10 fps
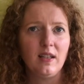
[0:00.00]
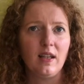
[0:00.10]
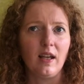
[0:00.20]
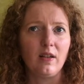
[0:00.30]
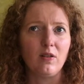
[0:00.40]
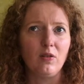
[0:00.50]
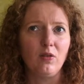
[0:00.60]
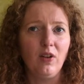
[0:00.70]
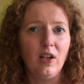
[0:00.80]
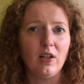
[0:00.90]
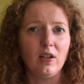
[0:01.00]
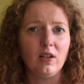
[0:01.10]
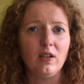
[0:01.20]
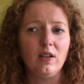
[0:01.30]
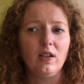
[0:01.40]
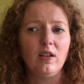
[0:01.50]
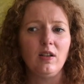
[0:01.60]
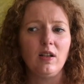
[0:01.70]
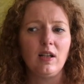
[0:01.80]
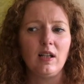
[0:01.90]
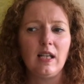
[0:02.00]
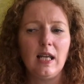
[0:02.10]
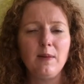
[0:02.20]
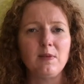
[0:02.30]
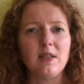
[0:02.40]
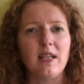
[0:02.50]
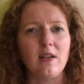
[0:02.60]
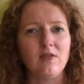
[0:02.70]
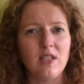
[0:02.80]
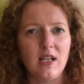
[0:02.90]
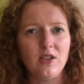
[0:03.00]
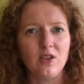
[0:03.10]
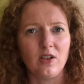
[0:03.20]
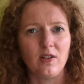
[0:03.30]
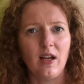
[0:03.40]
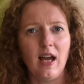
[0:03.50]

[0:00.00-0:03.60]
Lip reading: that fear keeps us out of danger,